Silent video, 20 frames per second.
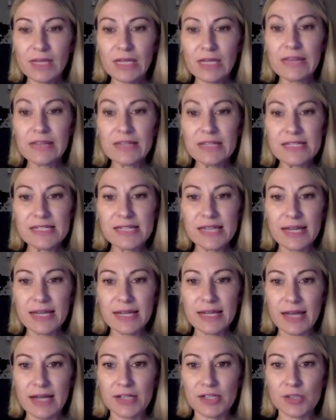in this day and
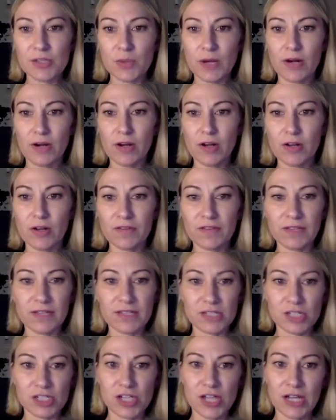age where a lot of
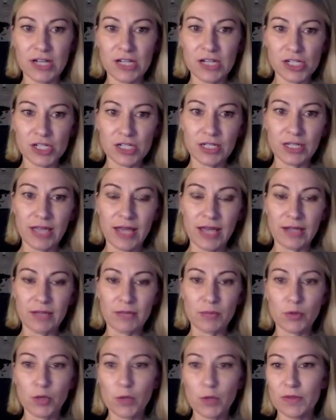things are changing and
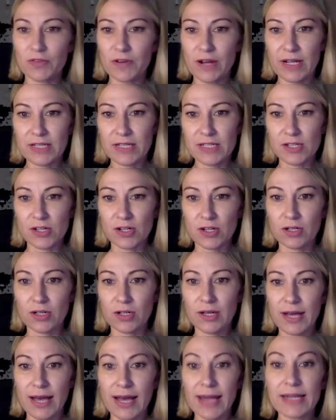employment rates are
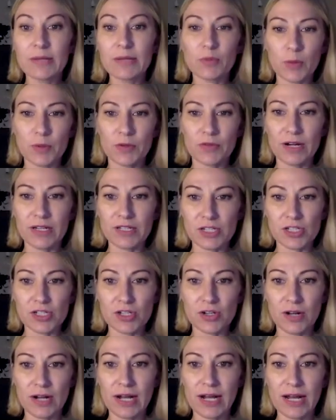unemployment rates are
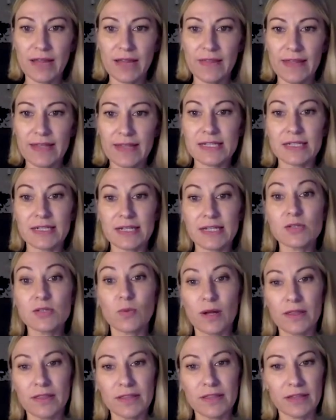so high that's at least
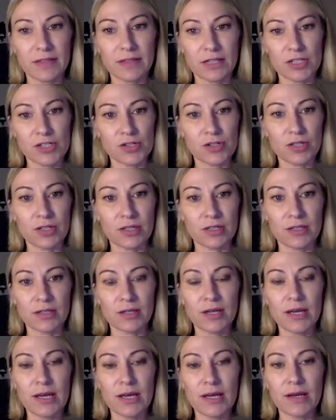one thing that you can
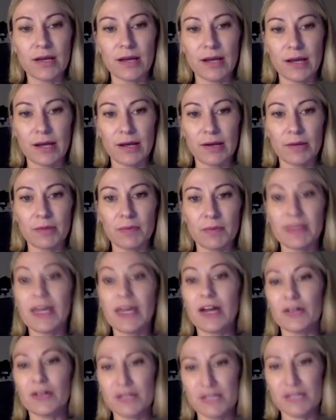uh, be
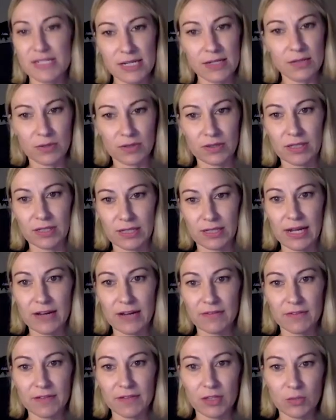guaranteed within
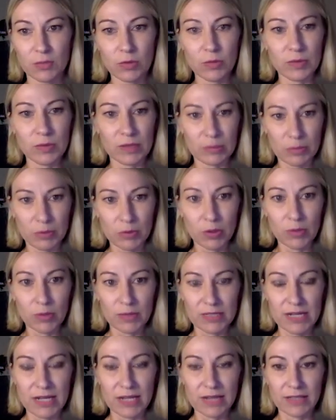life that there will be
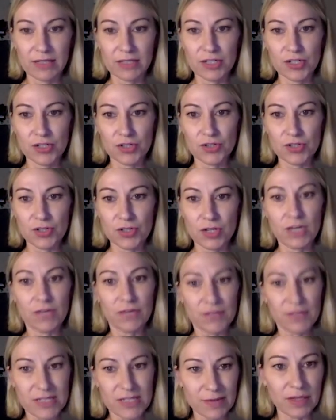employment out there too so if
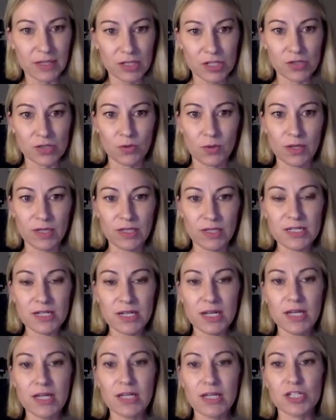it's something that you want
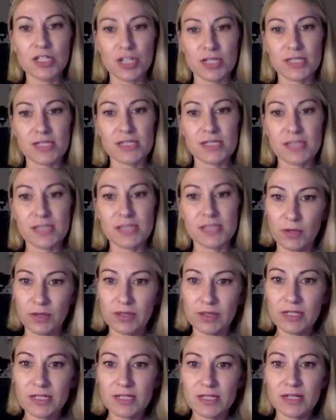just stick with
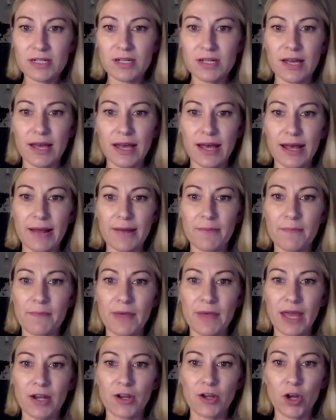it um,
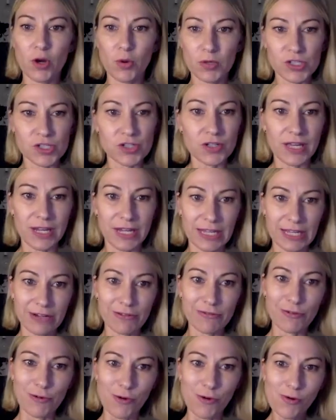and know what you're getting
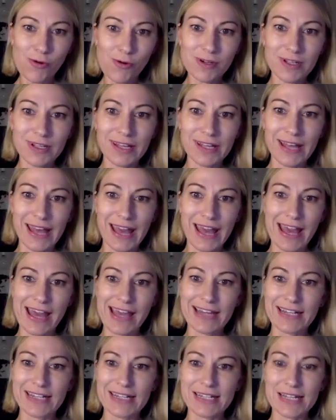in for
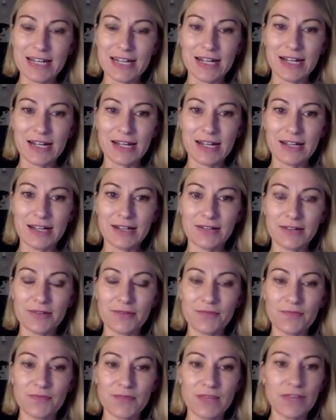and uh,
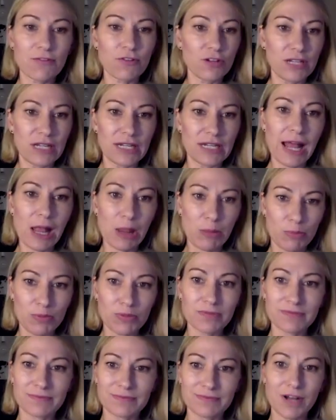if you need help
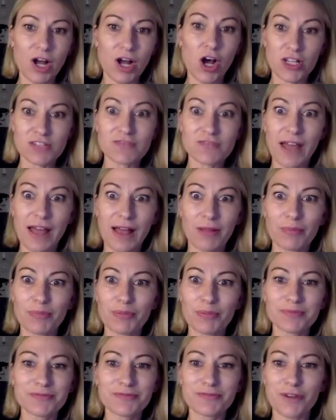ask for help
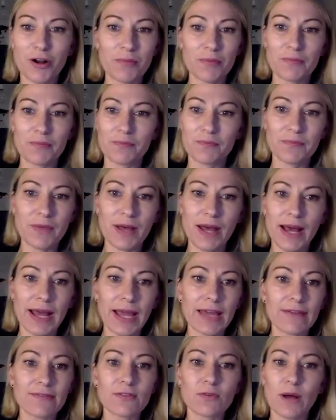from
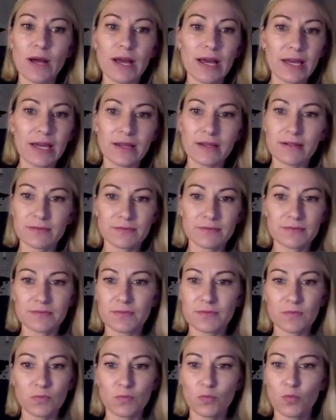however way
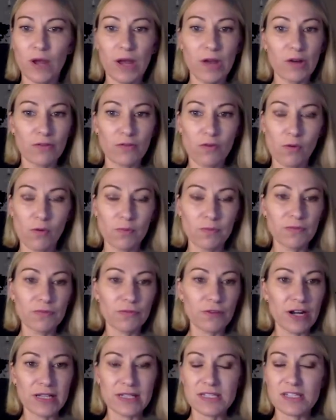way or form
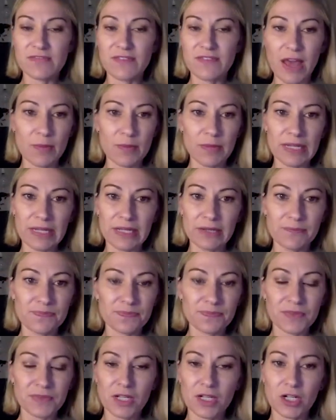friends family
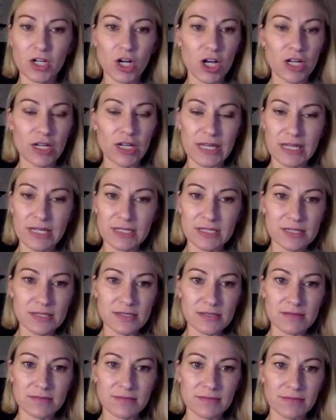
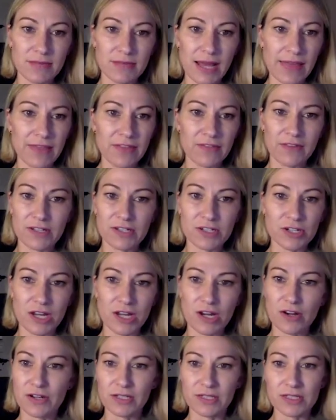colleagues other
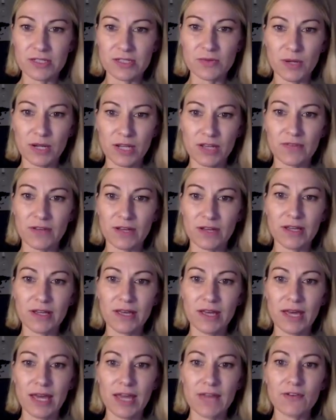veterinarians, whatever.
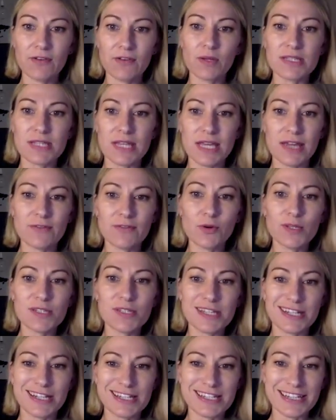Everyone's everyone's
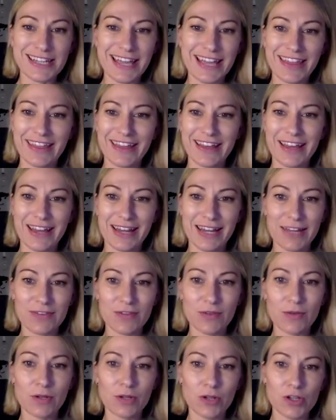in it together, and
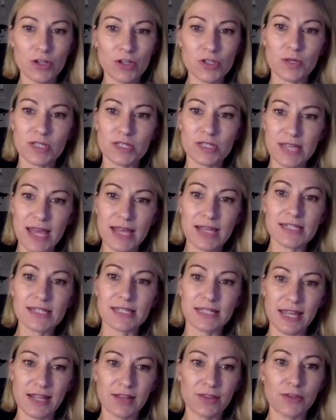everyone knows what it takes
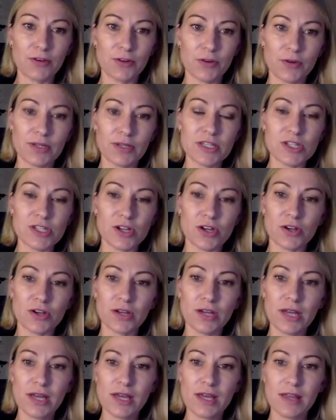to get through it. So
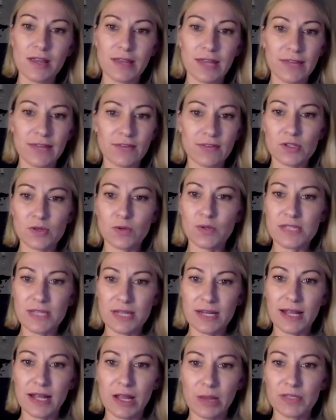everyone's always there
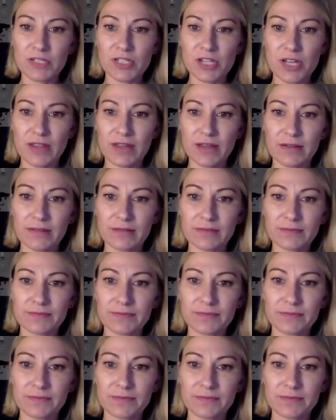to help each other.